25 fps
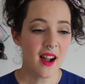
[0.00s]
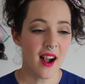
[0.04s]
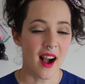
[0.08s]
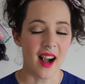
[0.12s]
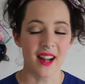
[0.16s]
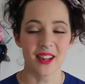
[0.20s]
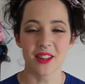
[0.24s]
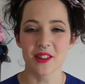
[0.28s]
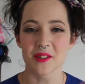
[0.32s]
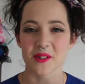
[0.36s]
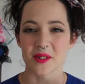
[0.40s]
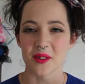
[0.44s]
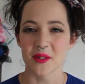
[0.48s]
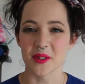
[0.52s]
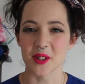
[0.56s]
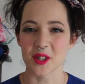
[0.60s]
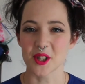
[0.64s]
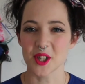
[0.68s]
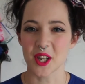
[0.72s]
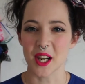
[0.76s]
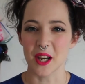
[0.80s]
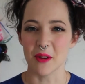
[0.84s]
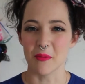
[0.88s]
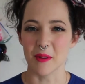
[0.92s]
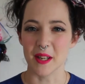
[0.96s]
I looked on the
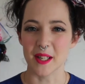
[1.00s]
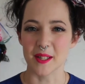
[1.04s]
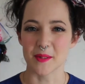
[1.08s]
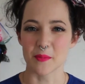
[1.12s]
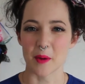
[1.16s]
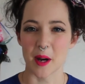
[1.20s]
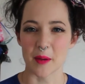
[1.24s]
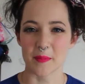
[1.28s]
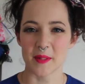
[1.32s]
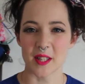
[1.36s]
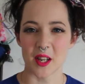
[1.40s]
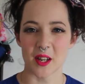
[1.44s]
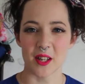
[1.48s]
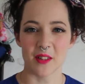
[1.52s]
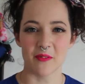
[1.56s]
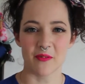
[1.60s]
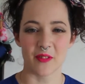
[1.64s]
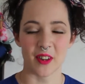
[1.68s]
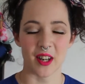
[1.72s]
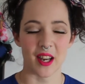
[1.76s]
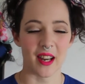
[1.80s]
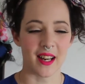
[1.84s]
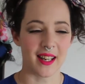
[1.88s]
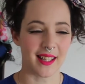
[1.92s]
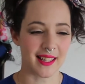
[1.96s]
Shiwi's website for
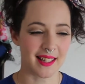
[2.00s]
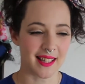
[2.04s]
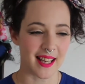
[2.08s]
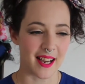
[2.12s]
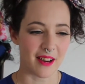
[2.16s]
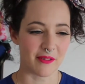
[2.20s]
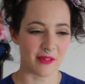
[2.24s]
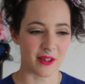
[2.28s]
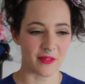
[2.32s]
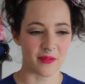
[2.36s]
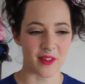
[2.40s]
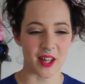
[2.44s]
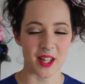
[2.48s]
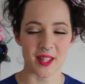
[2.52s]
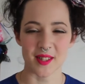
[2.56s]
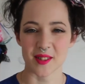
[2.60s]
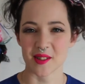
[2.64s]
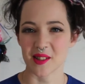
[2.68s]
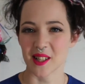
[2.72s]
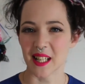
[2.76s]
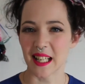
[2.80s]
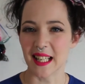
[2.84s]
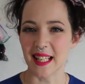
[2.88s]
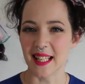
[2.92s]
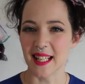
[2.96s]
like their advice on
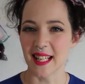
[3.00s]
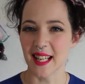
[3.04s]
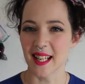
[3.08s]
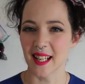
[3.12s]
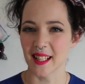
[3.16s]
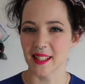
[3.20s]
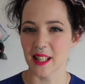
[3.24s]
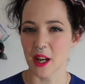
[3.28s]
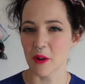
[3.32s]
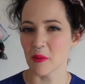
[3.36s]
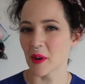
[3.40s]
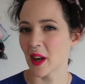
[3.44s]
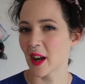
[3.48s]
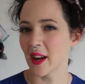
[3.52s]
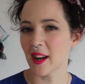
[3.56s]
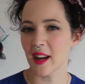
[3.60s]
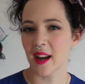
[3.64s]
cleaning, and they were like,